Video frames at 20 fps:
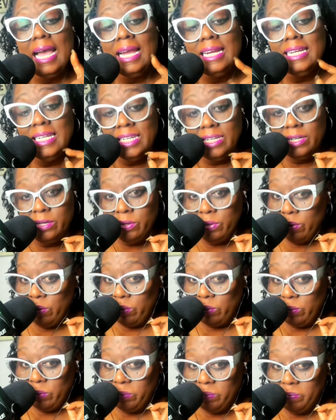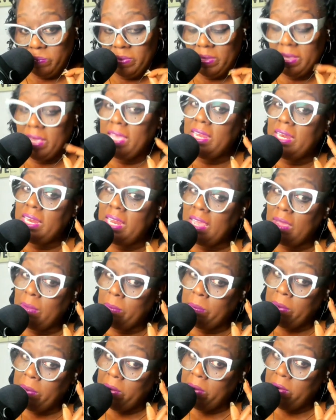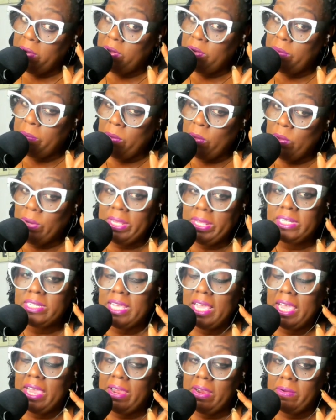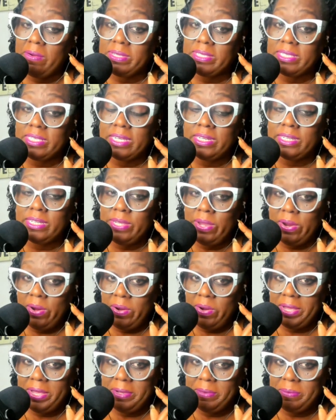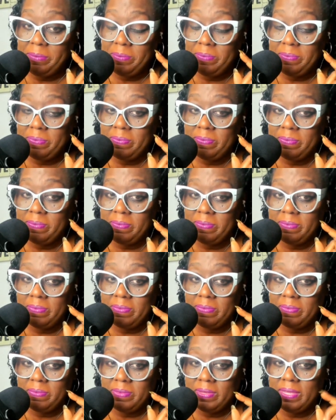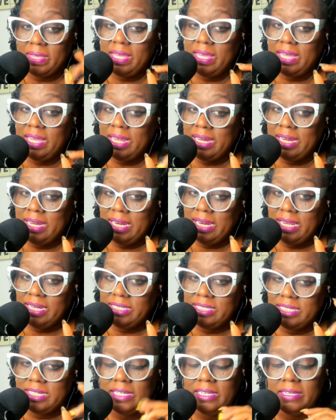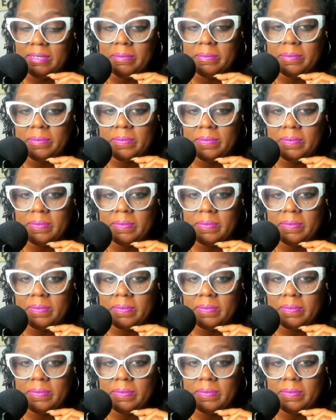I didn't know. Per Napoleon Harris' attorney, allegedly,